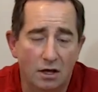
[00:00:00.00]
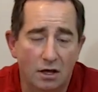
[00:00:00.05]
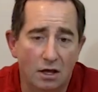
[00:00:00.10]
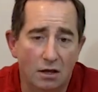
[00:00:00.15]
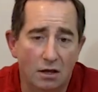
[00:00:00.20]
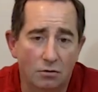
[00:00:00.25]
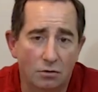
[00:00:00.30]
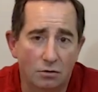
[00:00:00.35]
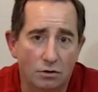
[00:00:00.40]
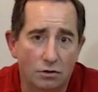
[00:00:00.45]

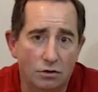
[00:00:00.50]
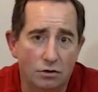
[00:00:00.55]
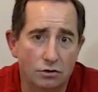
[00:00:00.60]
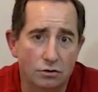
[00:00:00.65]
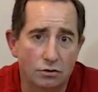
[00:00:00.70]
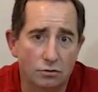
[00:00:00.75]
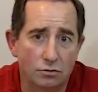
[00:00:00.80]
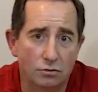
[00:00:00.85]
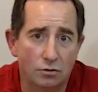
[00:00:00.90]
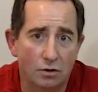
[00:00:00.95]
in order
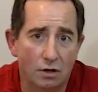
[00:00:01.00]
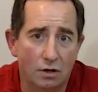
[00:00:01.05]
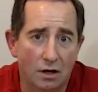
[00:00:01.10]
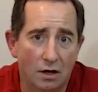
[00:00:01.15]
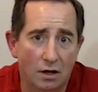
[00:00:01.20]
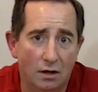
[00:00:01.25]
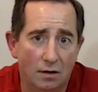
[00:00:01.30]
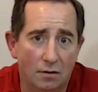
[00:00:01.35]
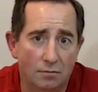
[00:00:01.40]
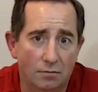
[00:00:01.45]
to
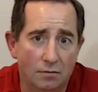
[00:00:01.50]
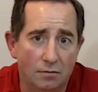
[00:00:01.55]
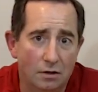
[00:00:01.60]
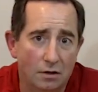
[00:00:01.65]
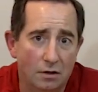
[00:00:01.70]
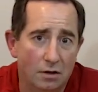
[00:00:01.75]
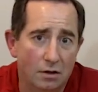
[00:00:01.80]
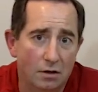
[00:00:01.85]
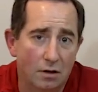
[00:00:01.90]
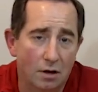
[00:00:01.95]
um,
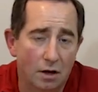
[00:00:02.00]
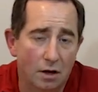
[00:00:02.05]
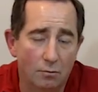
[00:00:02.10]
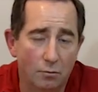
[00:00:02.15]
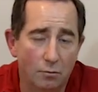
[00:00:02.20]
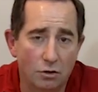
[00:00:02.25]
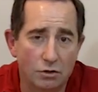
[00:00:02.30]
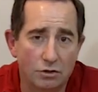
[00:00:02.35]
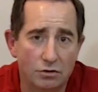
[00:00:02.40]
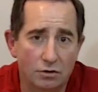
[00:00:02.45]

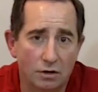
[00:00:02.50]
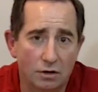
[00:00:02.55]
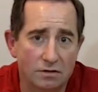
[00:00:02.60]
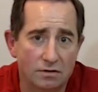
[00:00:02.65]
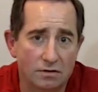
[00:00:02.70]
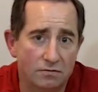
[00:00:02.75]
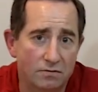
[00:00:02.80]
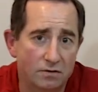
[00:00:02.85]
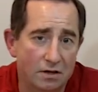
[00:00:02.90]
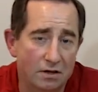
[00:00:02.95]
moisturize
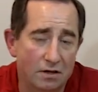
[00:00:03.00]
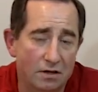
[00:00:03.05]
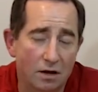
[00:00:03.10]
the feet.